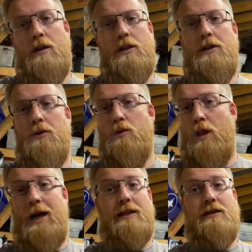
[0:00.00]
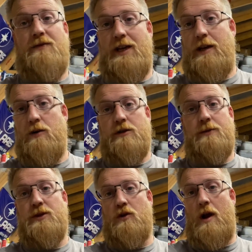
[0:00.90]
You like this video and
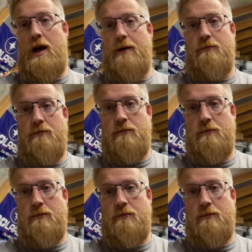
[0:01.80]
subscribe.